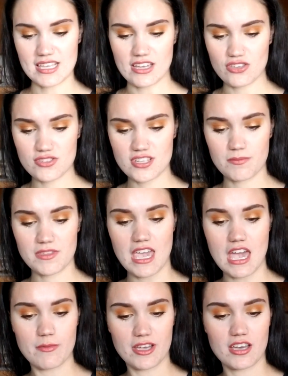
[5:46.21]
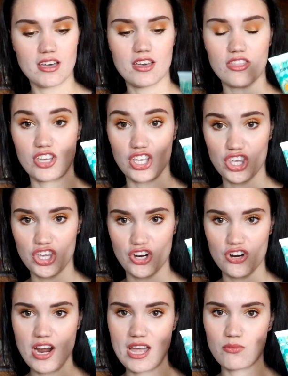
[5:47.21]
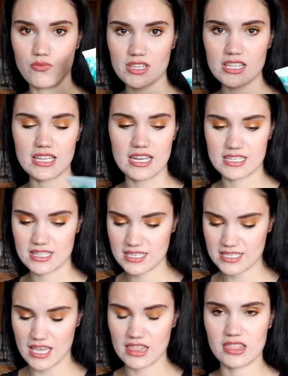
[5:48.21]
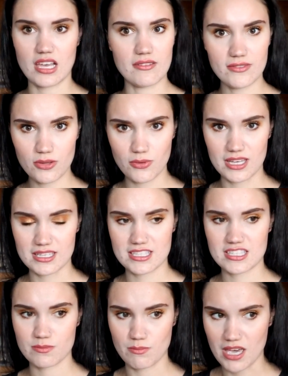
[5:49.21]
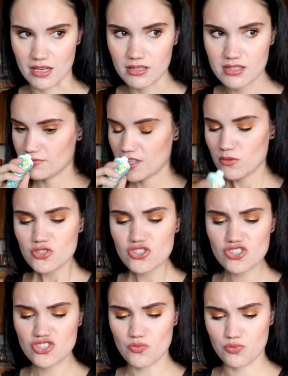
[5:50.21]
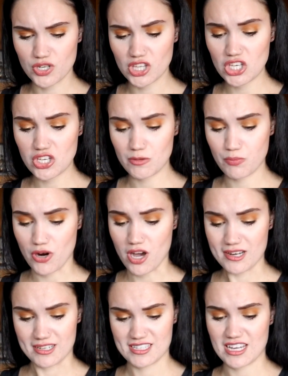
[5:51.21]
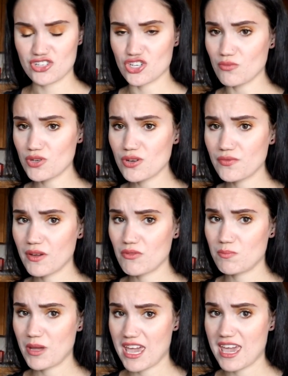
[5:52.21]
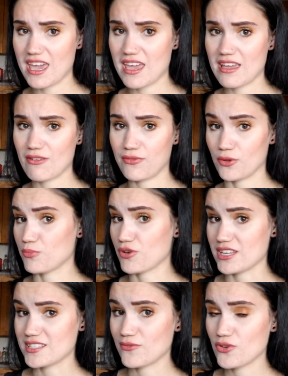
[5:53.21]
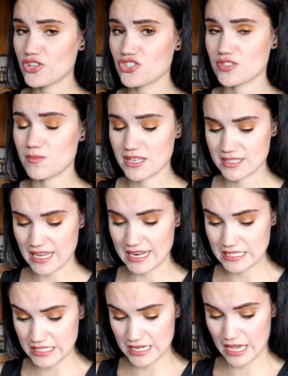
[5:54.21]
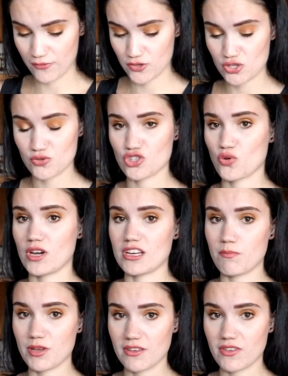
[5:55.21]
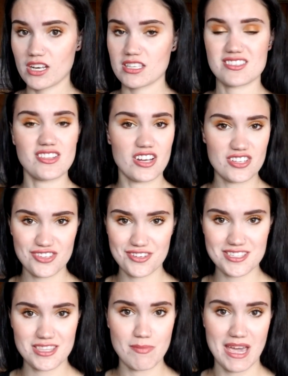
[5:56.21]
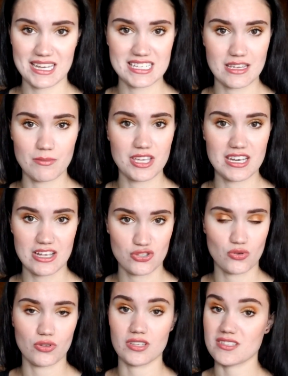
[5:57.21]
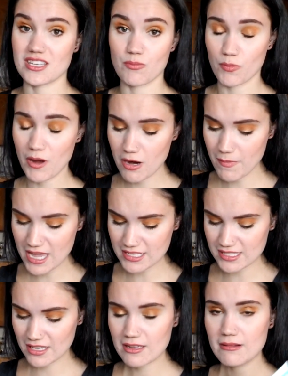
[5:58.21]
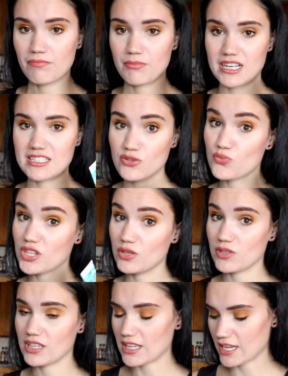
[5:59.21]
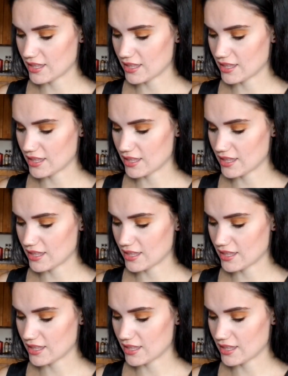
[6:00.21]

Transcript: I used up the Amica The Cure. I really liked this. I loved the way it smelled. It was just a really good product. I don't know if I would pay full price for it just because I did have to use quite a bit of it. It's not as good as the Macadamia Natural Oils Deep Repair Mask, but I did really, really like